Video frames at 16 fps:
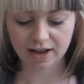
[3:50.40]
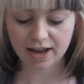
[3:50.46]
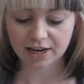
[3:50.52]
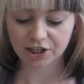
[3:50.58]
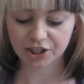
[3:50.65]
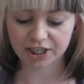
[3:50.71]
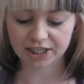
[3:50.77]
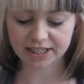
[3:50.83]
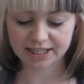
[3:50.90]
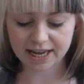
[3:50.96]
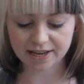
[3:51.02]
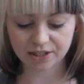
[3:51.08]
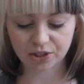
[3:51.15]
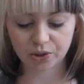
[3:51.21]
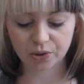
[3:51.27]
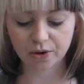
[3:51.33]
She
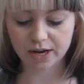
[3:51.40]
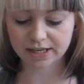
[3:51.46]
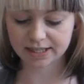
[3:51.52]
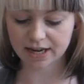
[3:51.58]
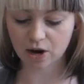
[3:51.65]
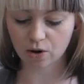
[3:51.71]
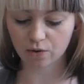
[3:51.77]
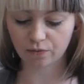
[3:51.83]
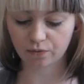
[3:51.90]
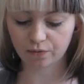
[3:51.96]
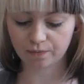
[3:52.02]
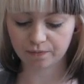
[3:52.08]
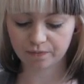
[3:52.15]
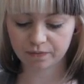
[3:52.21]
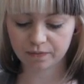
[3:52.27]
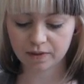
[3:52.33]
says to herself,
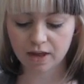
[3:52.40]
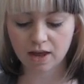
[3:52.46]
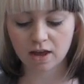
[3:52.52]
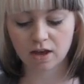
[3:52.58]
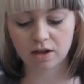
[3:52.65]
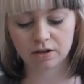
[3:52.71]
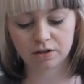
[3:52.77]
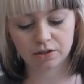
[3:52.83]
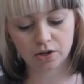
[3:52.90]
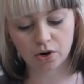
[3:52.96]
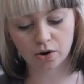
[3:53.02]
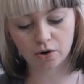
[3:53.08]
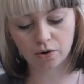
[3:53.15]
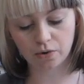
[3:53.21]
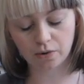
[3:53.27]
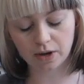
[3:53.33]

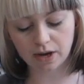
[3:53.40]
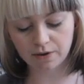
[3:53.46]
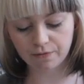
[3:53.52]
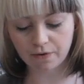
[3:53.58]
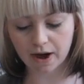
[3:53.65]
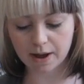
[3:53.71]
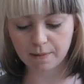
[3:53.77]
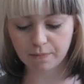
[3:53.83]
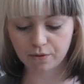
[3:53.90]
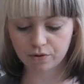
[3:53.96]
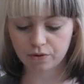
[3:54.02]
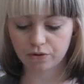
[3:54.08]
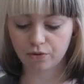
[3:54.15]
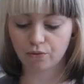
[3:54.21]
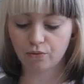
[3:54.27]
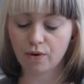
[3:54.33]
so if I
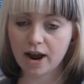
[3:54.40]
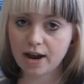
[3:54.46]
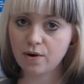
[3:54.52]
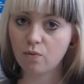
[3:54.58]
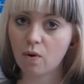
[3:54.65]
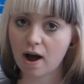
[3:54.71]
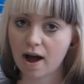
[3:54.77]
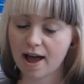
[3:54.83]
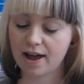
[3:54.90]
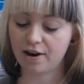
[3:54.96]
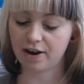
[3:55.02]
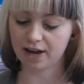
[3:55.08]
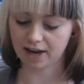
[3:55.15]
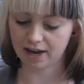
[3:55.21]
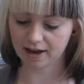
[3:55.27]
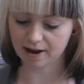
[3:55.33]
put the red wire
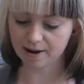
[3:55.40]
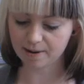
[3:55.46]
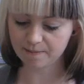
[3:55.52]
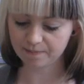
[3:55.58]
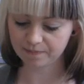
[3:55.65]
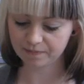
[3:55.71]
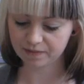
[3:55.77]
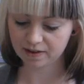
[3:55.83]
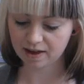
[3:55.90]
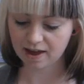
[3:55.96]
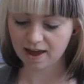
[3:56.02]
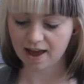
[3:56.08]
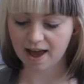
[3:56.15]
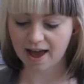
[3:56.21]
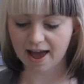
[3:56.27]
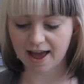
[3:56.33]
here
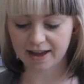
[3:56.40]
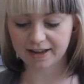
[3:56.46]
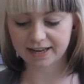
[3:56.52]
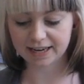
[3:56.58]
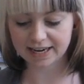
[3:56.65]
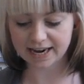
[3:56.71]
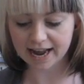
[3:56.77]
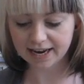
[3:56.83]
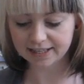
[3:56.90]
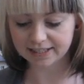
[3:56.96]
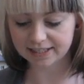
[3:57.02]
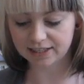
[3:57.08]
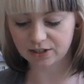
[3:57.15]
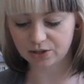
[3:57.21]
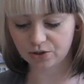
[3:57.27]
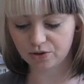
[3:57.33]
and connect
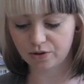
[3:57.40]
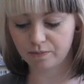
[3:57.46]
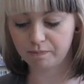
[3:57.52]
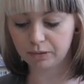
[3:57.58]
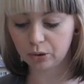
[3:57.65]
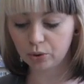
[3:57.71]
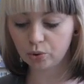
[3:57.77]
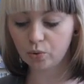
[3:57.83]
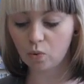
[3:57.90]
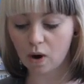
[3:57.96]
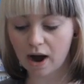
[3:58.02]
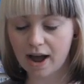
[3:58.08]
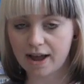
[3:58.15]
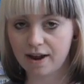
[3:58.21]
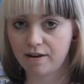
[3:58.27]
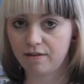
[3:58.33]
it to the blue
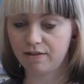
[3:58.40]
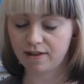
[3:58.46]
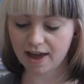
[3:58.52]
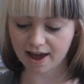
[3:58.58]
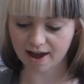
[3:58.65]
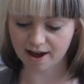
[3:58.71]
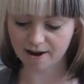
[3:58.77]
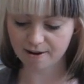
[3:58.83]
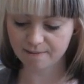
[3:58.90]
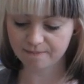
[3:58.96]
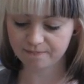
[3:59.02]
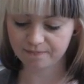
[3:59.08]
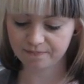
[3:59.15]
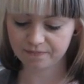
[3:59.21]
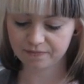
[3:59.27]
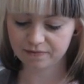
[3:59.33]
wire there,
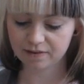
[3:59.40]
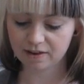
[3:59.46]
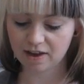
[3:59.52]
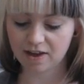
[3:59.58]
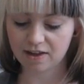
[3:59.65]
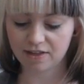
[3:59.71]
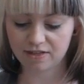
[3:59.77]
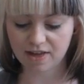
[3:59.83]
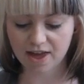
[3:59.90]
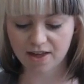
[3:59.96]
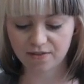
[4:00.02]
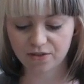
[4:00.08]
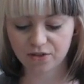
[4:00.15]
then